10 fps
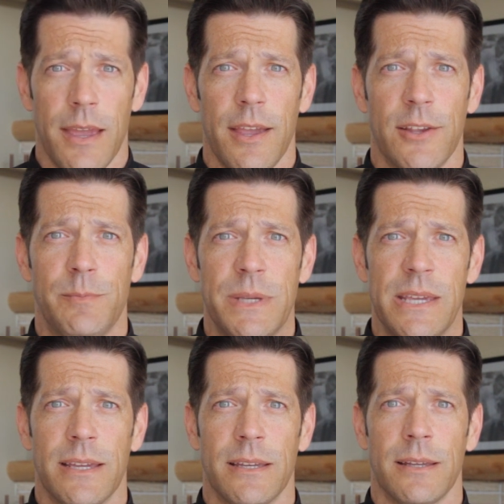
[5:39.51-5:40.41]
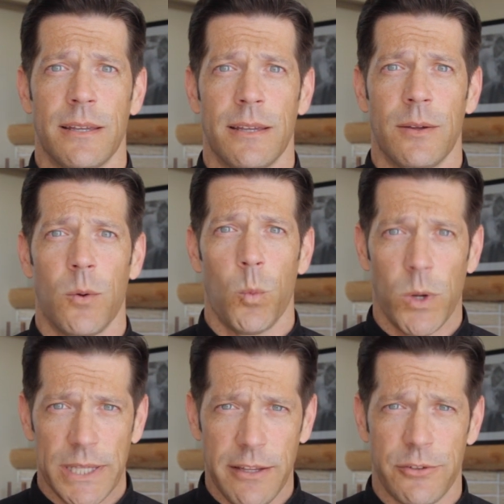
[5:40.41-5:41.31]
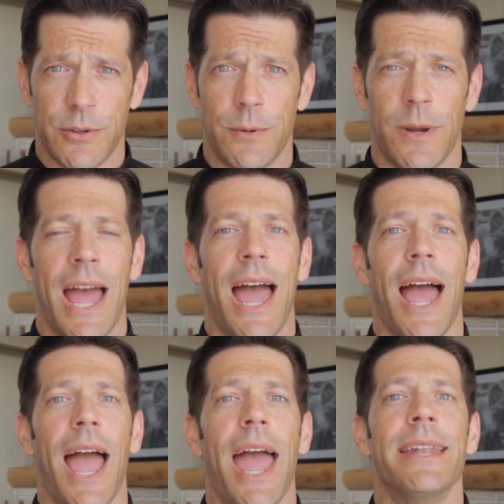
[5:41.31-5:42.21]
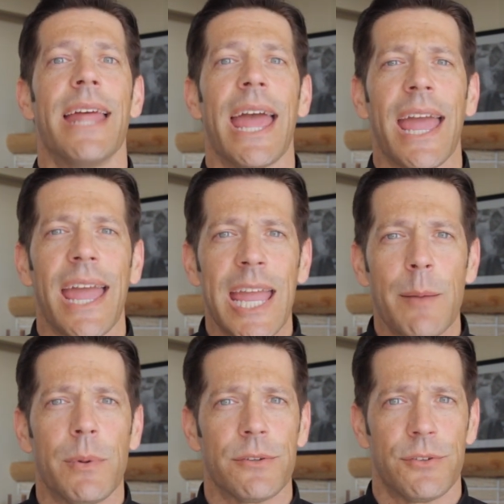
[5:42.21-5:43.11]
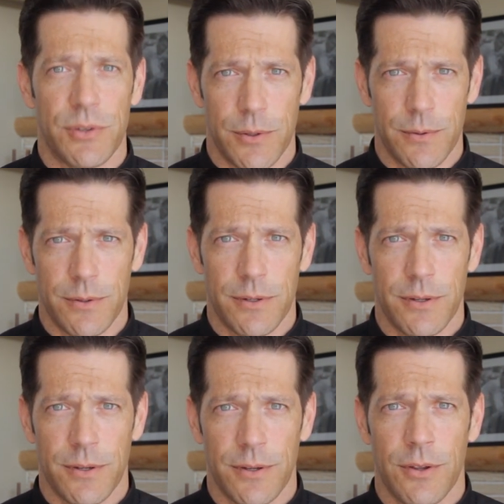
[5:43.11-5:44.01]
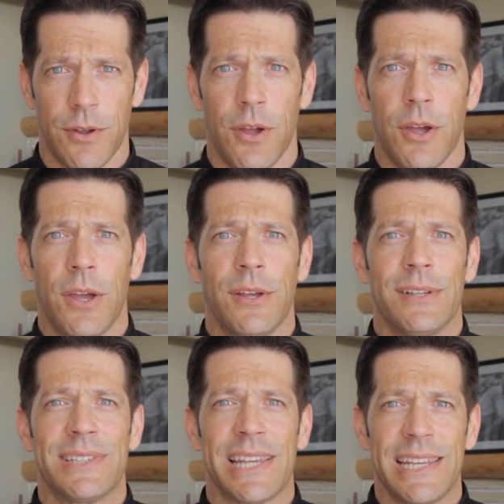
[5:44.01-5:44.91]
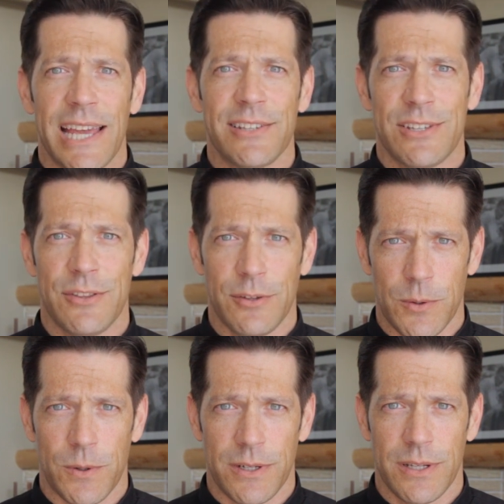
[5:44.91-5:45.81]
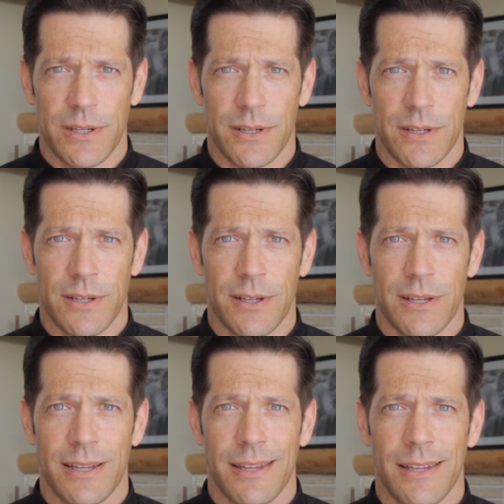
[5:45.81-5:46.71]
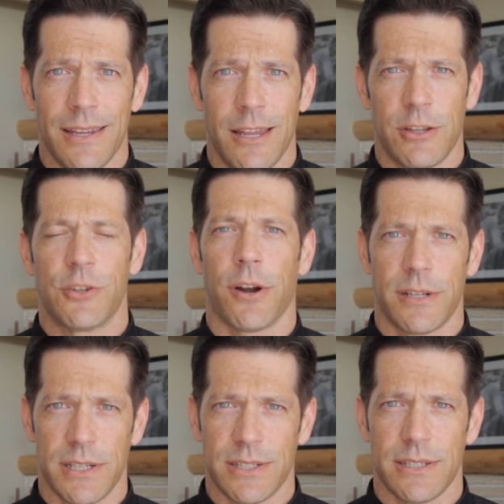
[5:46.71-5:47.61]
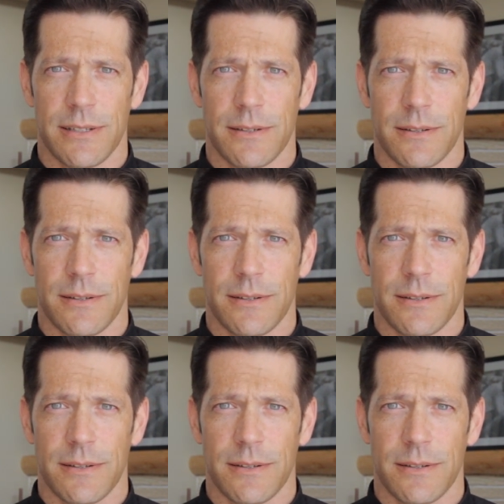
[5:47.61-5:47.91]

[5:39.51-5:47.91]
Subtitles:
is being willing to and able to say yes to the Lord in the darkness.